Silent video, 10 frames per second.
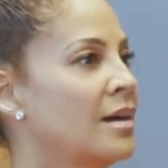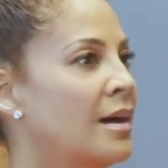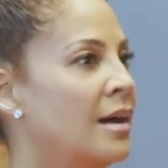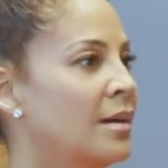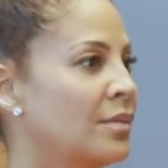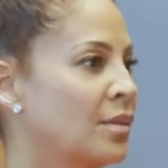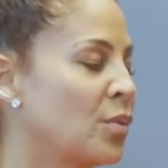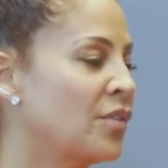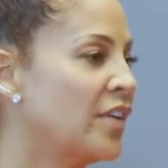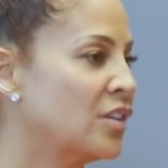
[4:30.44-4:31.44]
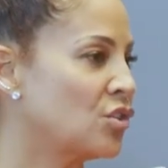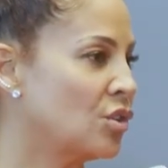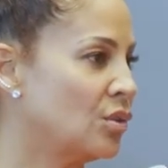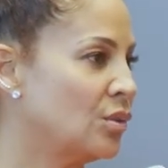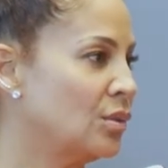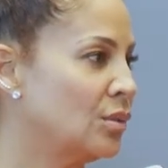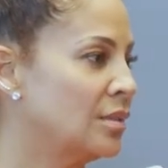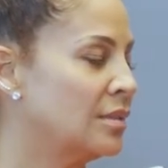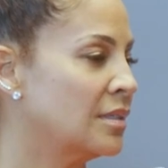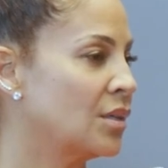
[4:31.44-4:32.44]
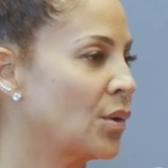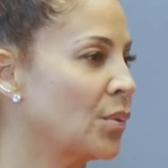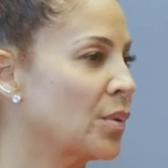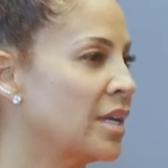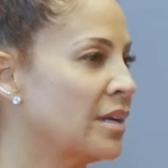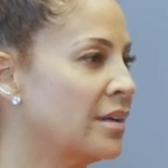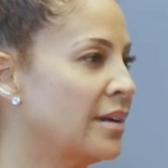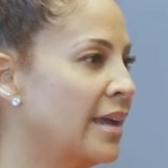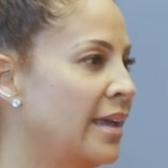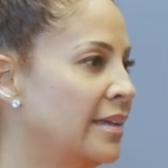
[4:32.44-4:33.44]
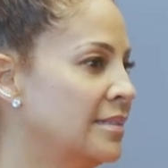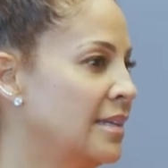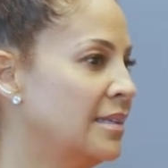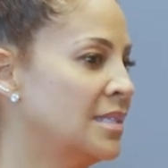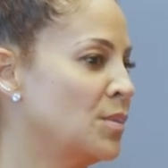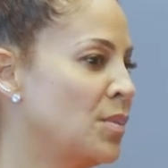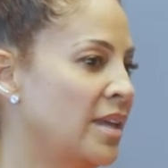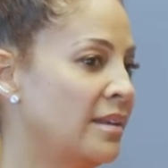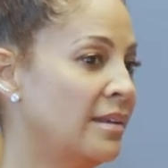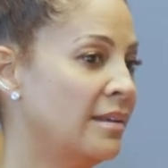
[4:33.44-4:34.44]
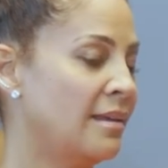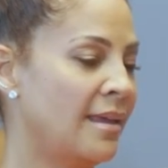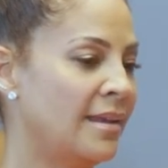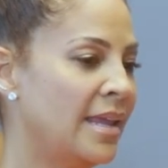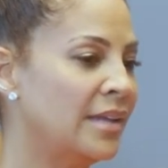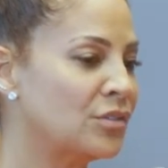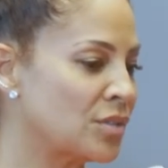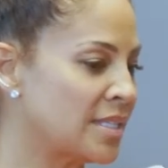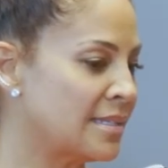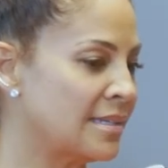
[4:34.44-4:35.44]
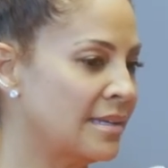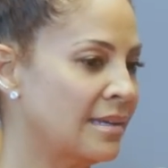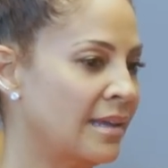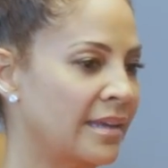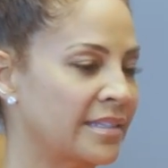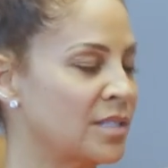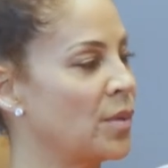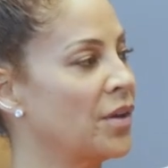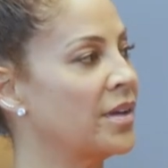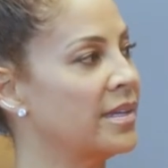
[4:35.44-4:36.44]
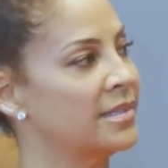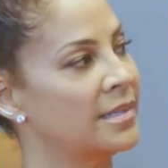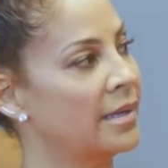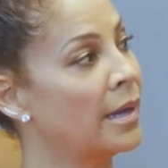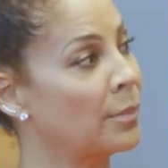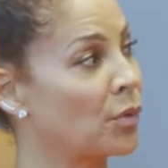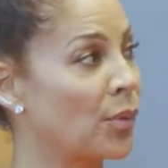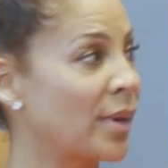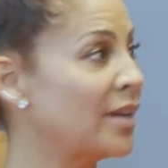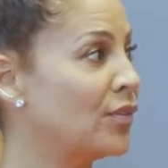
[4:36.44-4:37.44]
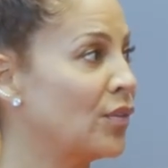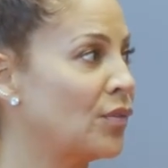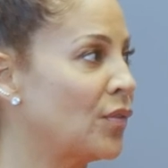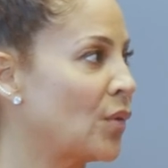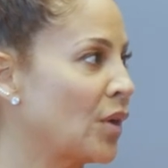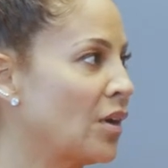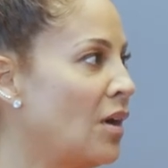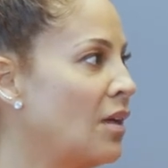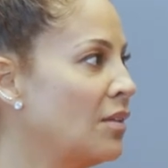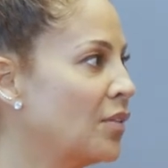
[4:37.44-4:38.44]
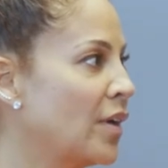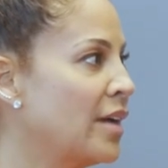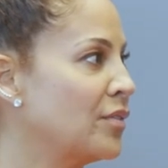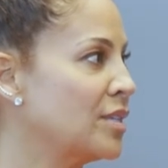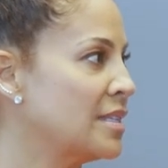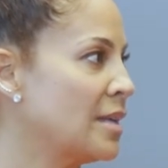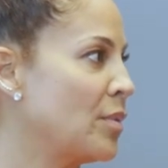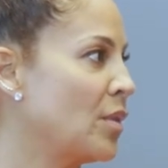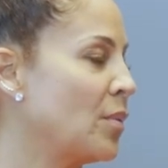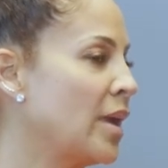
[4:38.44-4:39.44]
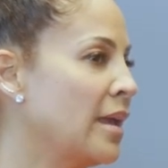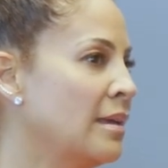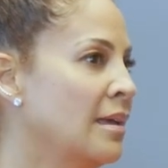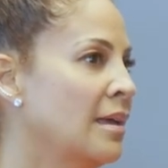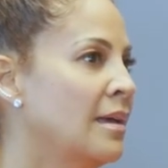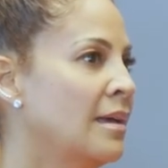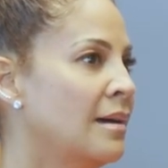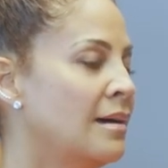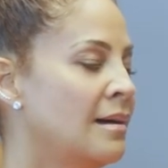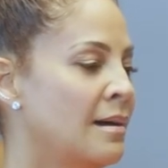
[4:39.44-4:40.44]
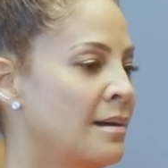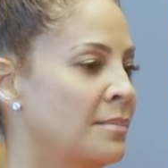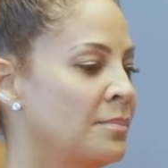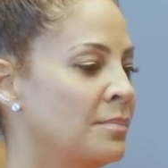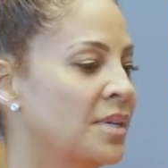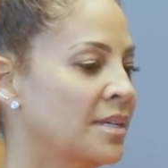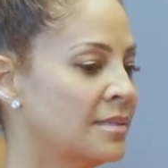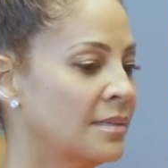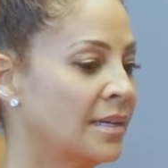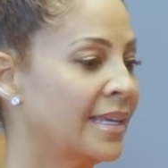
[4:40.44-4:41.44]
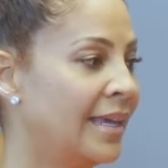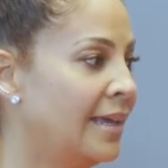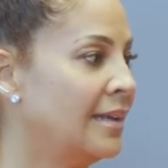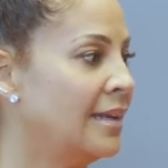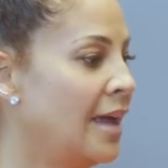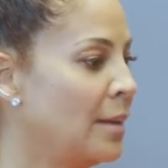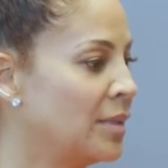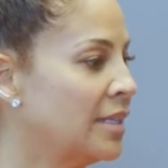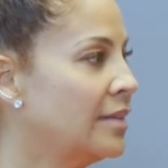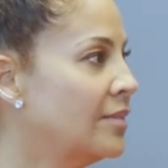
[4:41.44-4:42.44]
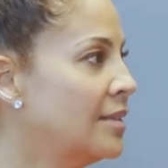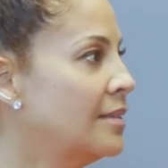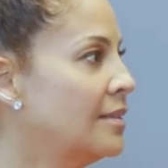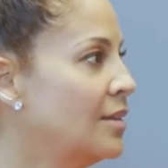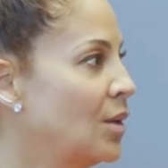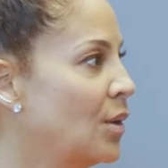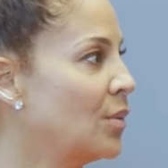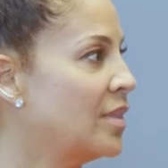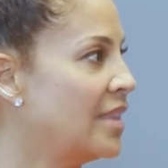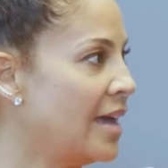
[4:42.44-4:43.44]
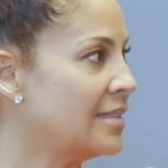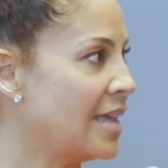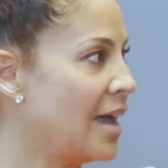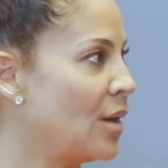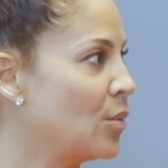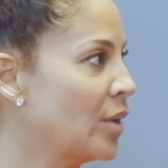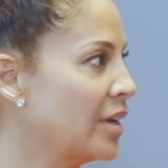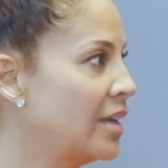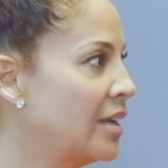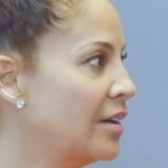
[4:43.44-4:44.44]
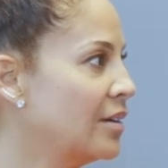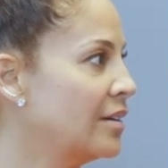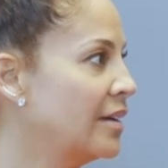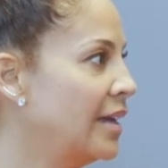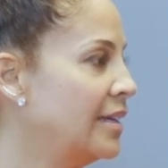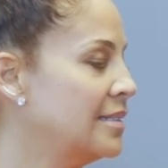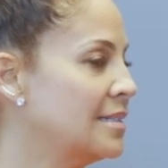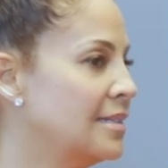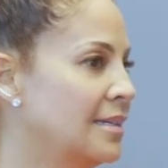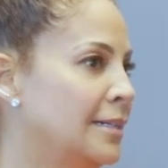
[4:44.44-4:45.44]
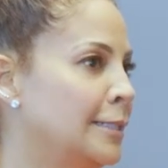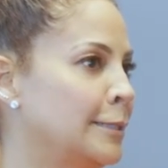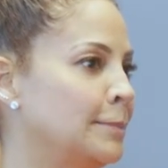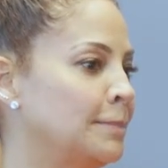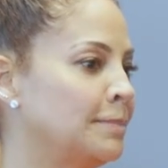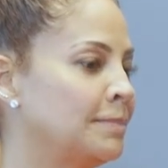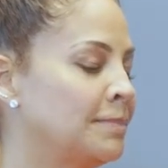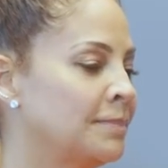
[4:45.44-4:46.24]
uh, the professional career, and it's been an interesting experience. I'm grateful for it all, for every step of the way, um, because again, I believe you know that's how we're here, and um,